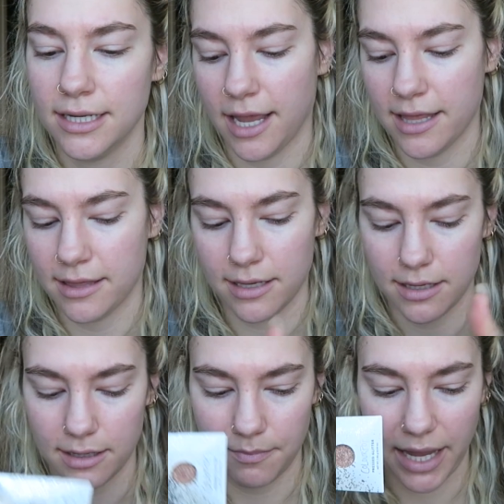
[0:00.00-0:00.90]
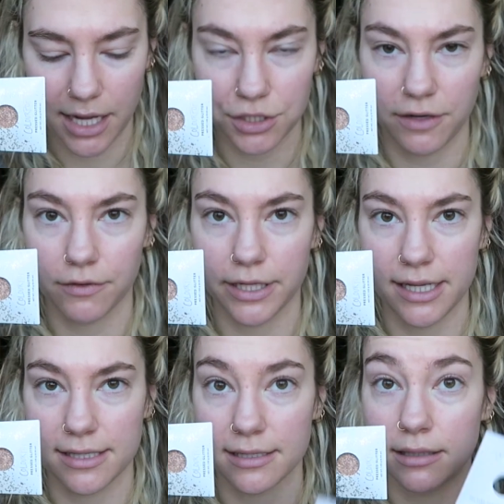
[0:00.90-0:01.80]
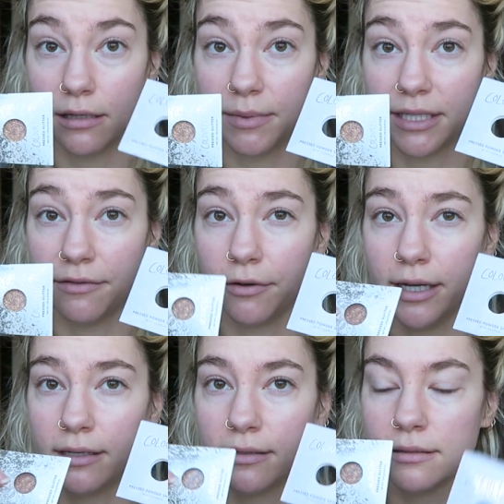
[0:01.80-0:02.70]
And the packaging for these is a little bit different.